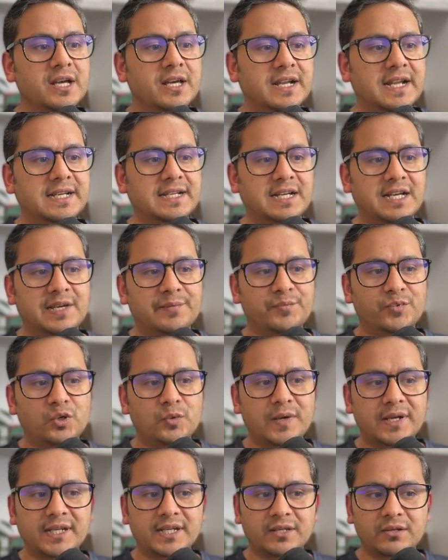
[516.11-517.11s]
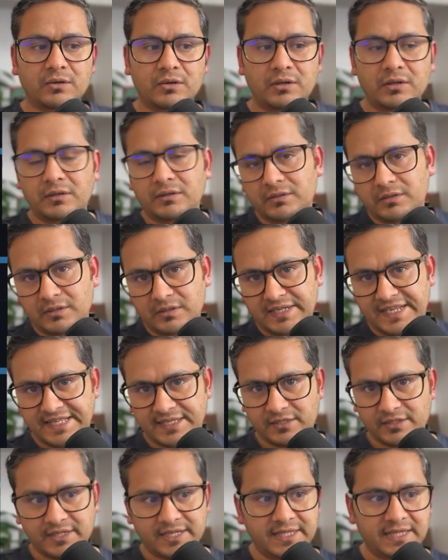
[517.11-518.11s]
Right, I have provided all the
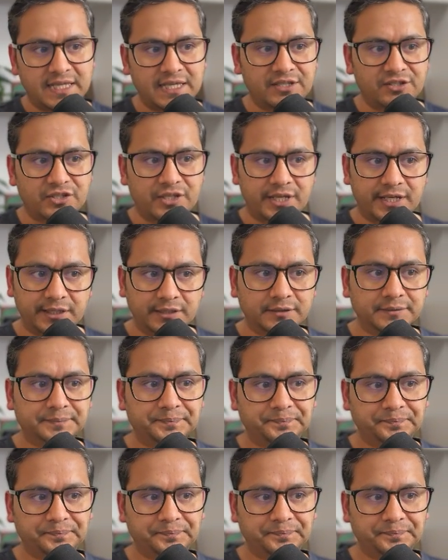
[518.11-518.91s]
necessary things here.